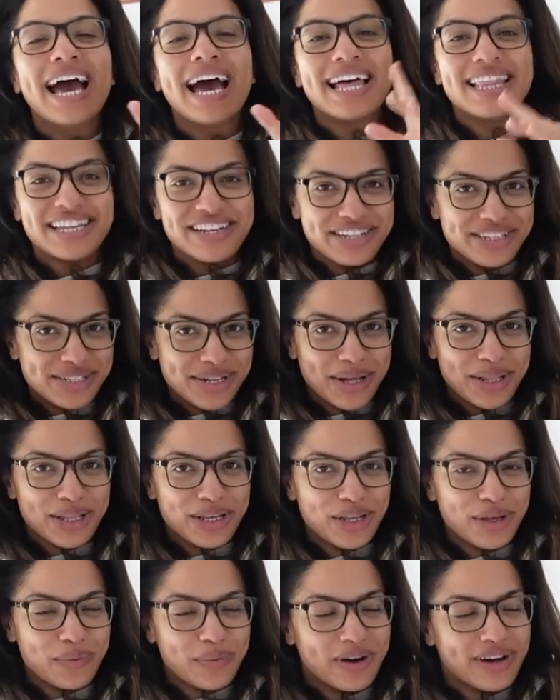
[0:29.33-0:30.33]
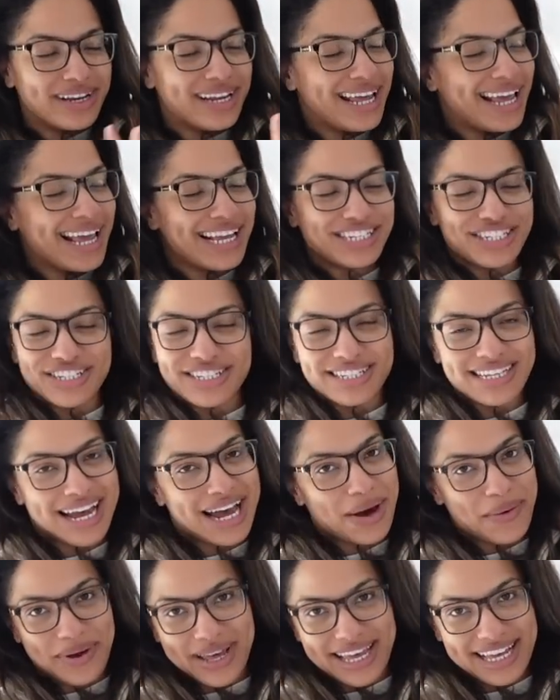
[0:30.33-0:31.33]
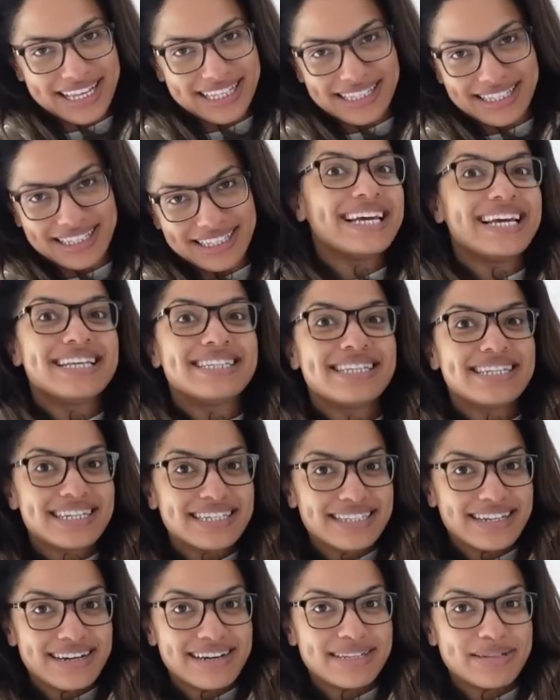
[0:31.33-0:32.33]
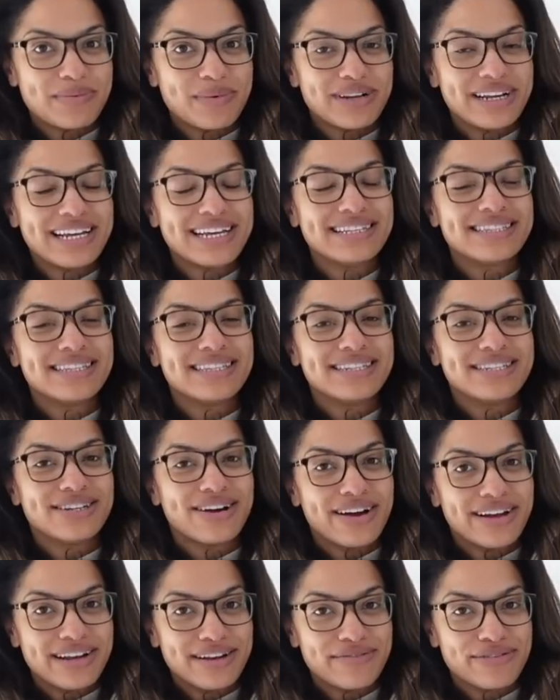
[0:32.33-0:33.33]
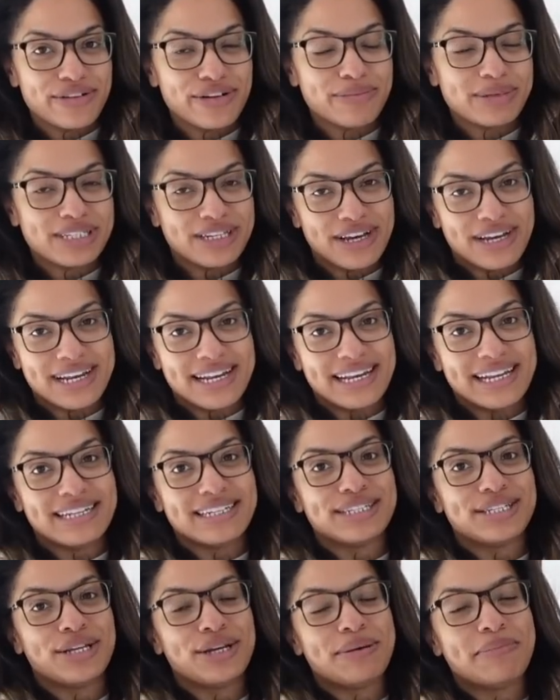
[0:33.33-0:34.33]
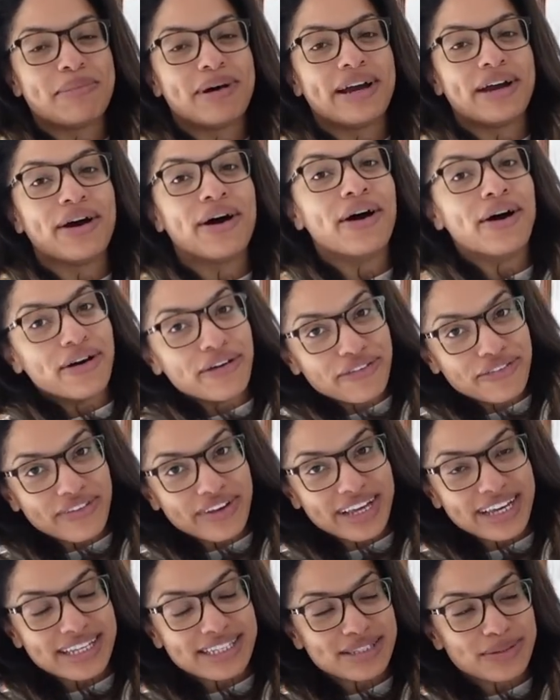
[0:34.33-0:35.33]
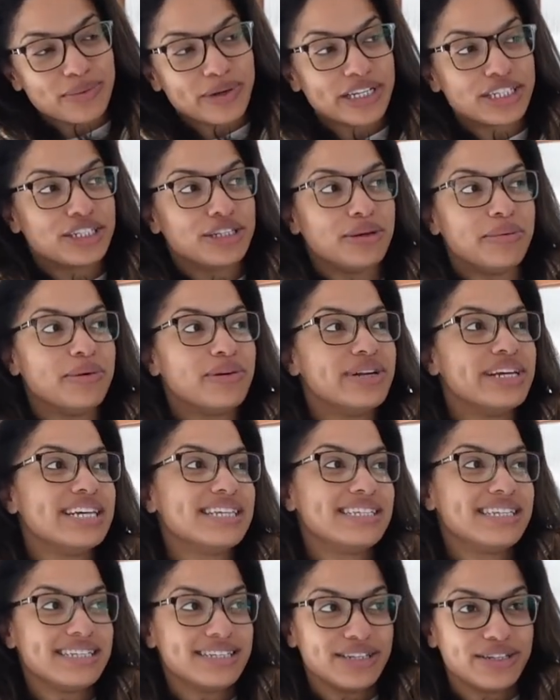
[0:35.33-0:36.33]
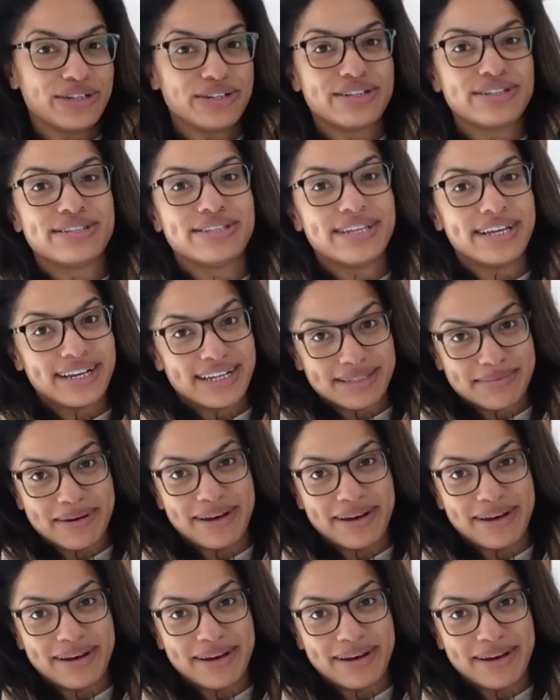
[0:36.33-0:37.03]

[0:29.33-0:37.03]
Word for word: and then you start the new one. It's just how it is. It is an exciting one. It is the dining room turning into my office, which to be honest is a good six